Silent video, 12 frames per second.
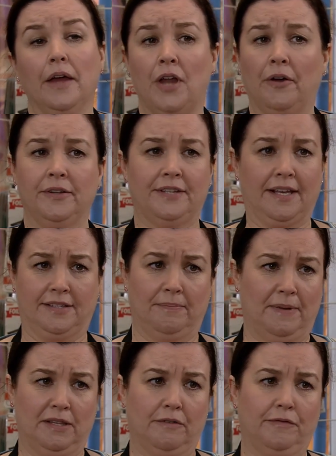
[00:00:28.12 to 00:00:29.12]
Norris has a
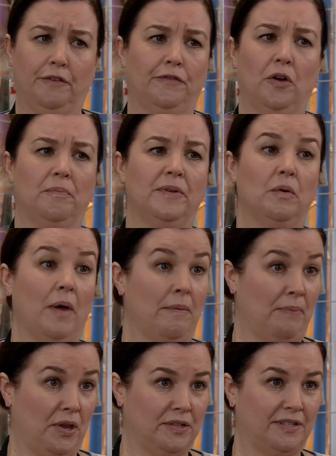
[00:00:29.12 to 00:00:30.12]
bit of a phobia where
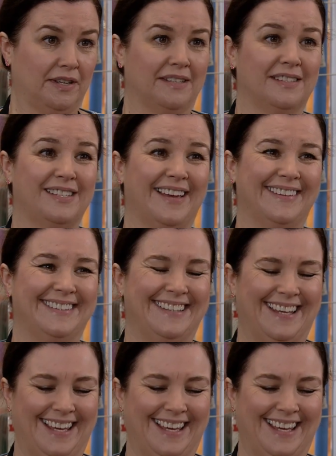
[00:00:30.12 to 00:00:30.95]
birds are concerned.